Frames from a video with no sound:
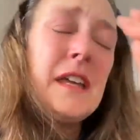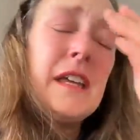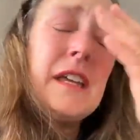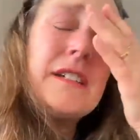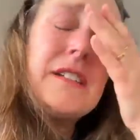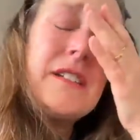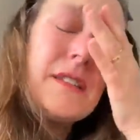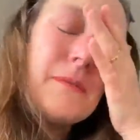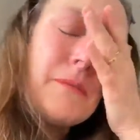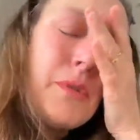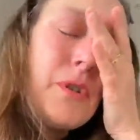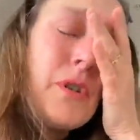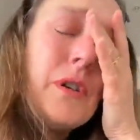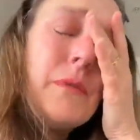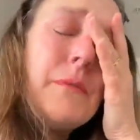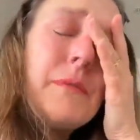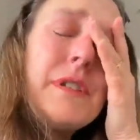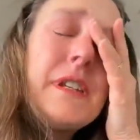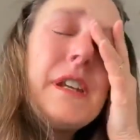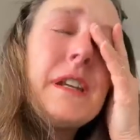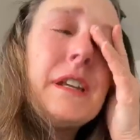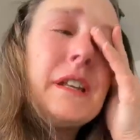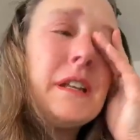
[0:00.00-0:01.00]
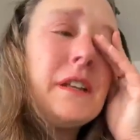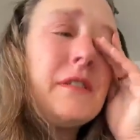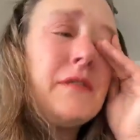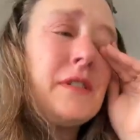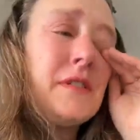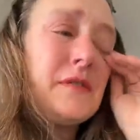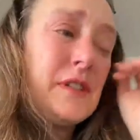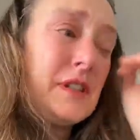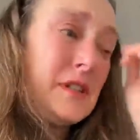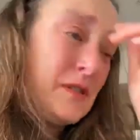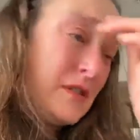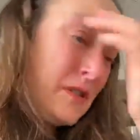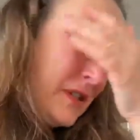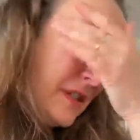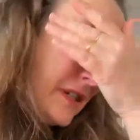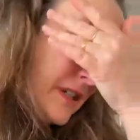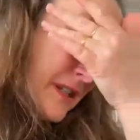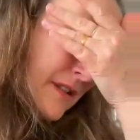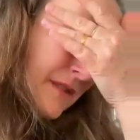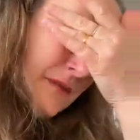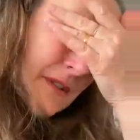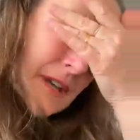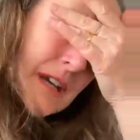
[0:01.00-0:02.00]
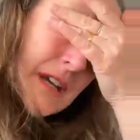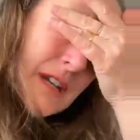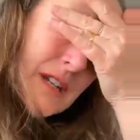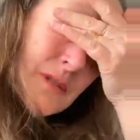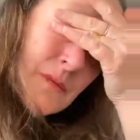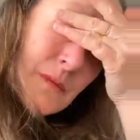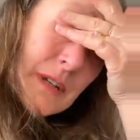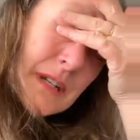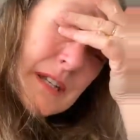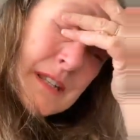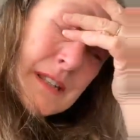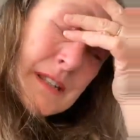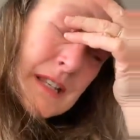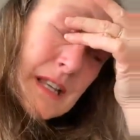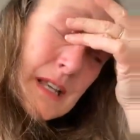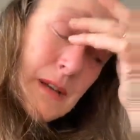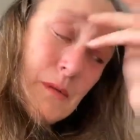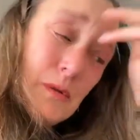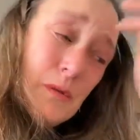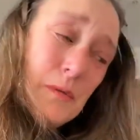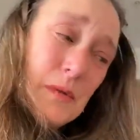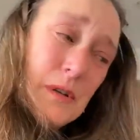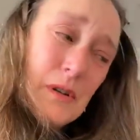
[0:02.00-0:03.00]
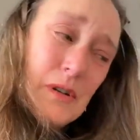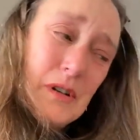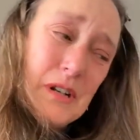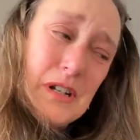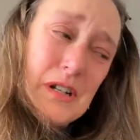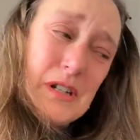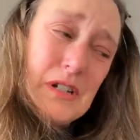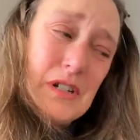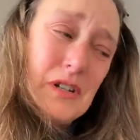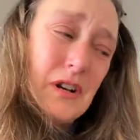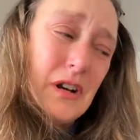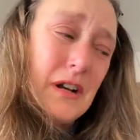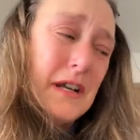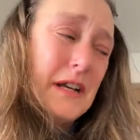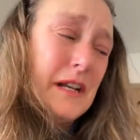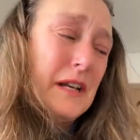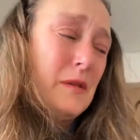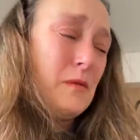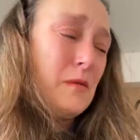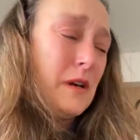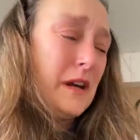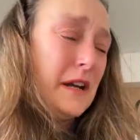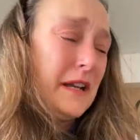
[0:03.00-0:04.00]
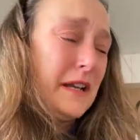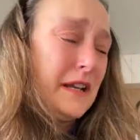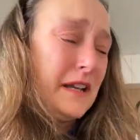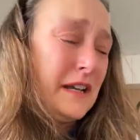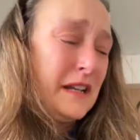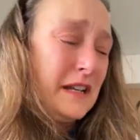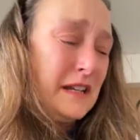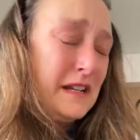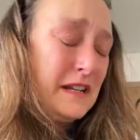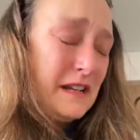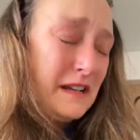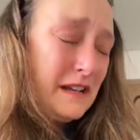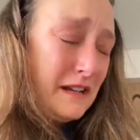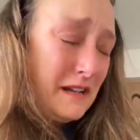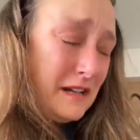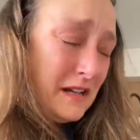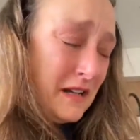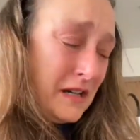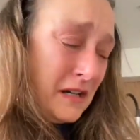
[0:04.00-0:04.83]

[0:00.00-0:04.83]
You get to the point, particularly at 52 years of age, where you say, well, we're all going to die anyway. And,